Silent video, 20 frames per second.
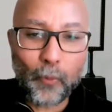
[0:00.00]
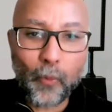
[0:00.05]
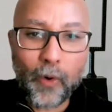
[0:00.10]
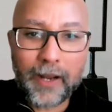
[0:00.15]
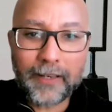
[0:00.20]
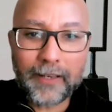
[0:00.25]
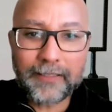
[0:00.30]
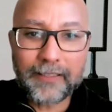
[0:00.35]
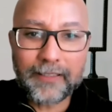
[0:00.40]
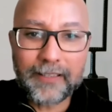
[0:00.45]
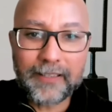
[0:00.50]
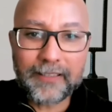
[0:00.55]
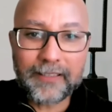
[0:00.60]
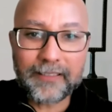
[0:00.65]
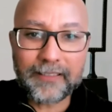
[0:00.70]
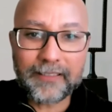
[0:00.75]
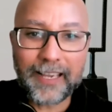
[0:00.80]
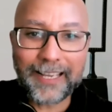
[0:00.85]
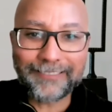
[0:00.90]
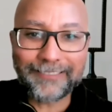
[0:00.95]
what
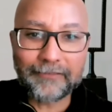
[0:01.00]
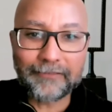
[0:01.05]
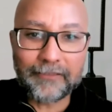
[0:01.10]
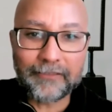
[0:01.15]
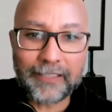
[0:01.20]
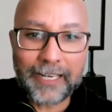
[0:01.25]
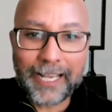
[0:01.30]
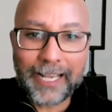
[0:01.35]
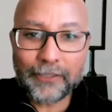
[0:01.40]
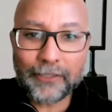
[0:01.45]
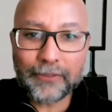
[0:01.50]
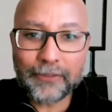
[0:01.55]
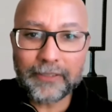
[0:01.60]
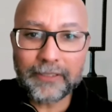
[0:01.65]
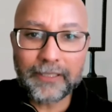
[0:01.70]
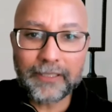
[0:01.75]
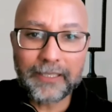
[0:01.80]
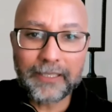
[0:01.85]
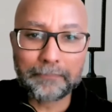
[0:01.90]
is that natural